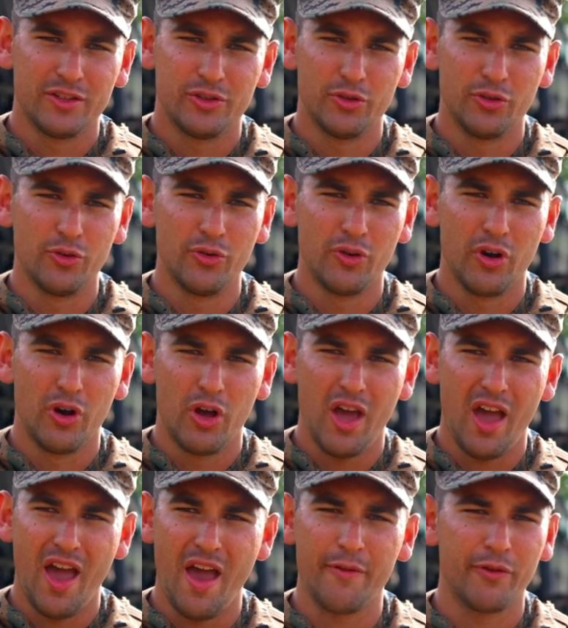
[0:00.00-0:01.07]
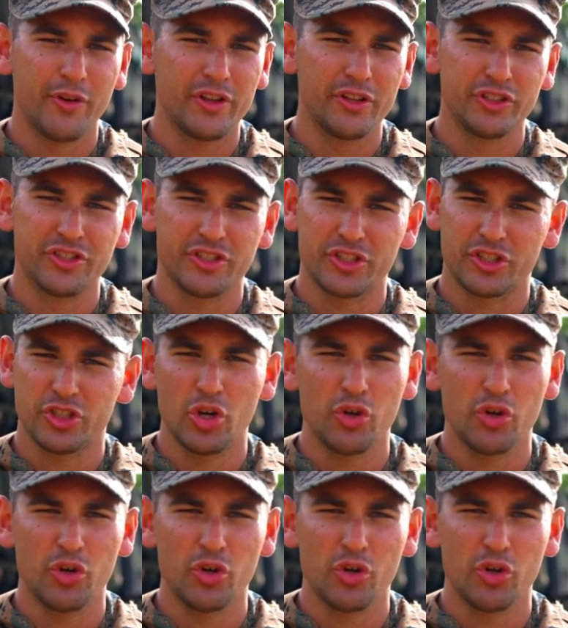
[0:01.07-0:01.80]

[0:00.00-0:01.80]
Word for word: to every logistics